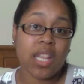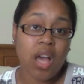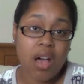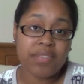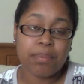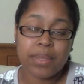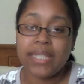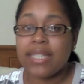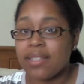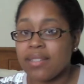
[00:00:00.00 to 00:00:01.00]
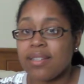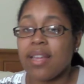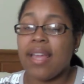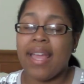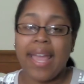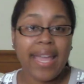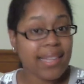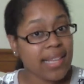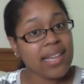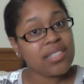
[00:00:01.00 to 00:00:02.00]
a loft pleated
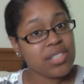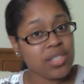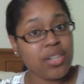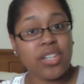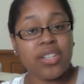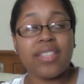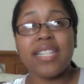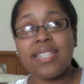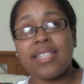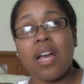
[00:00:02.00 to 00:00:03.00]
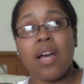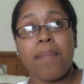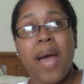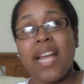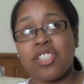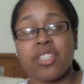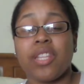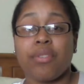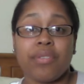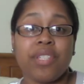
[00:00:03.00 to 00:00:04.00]
A-line skirt. This I actually
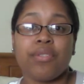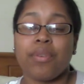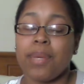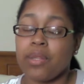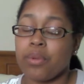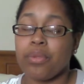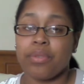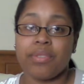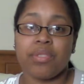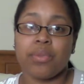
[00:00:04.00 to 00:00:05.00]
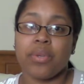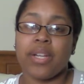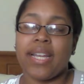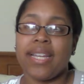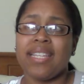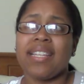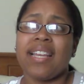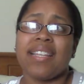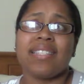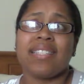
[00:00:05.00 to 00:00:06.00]
thrifted from my local thrift store. It
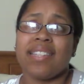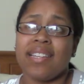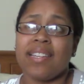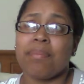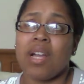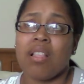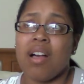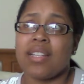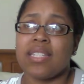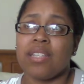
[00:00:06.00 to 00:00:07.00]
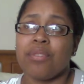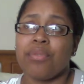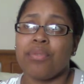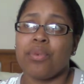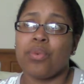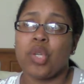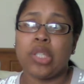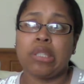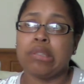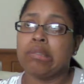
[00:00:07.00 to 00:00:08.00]
had sat in my closet
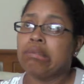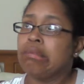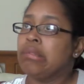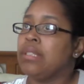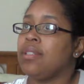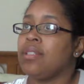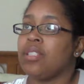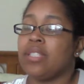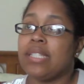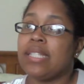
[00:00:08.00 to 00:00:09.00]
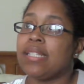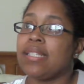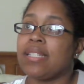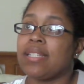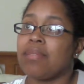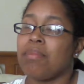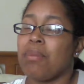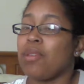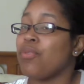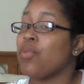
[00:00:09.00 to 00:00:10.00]
for, goodness,
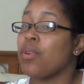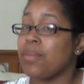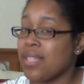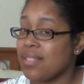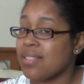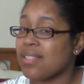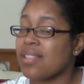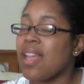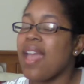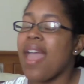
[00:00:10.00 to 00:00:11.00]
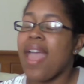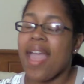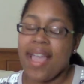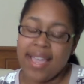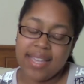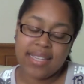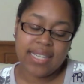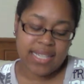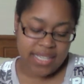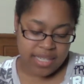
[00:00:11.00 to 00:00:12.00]
maybe 4 months. And
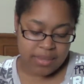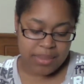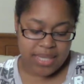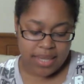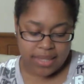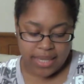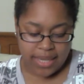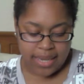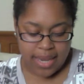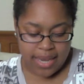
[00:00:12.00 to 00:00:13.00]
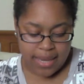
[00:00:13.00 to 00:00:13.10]
it ended up selling,